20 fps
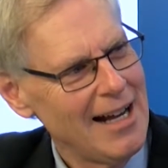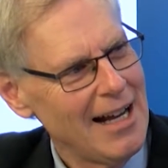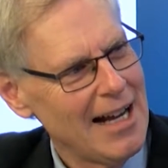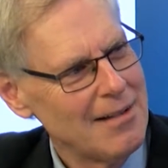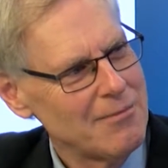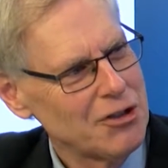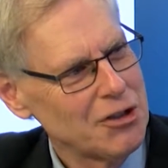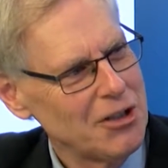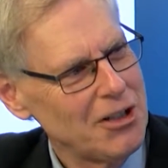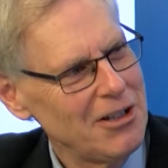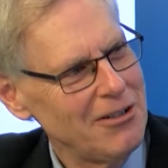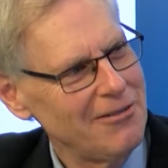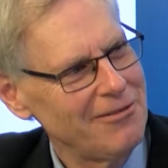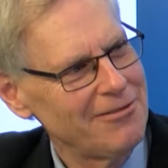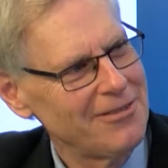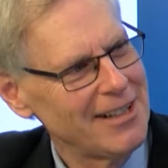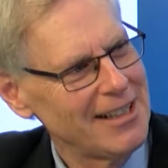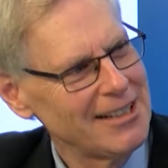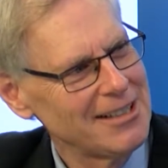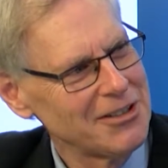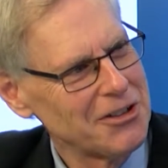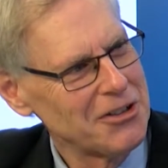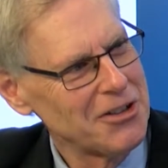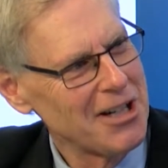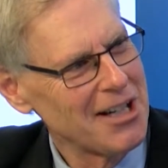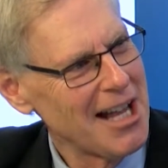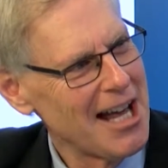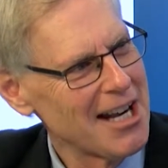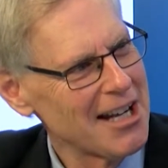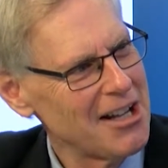I'm sure you've learned
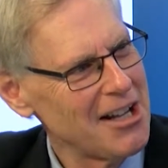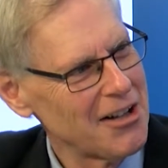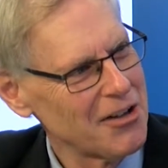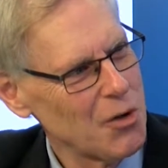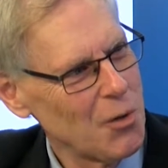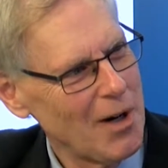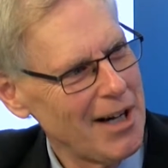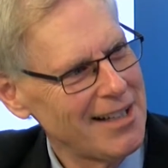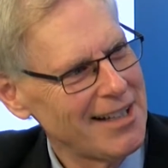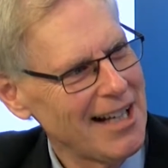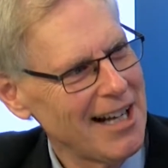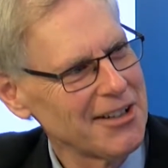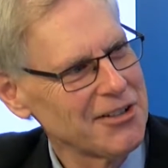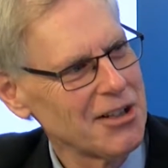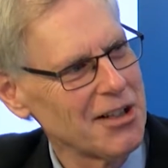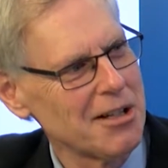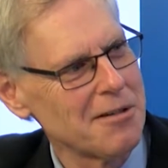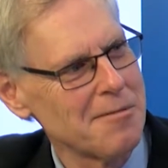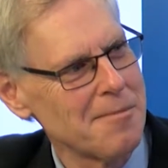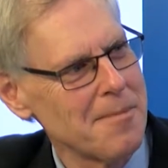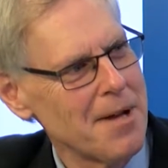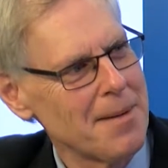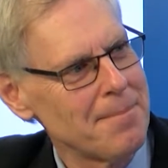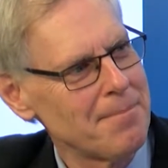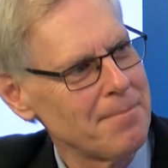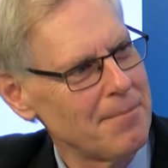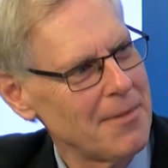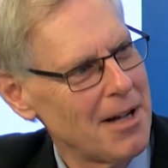a lot along the way. Tell us a little bit about it.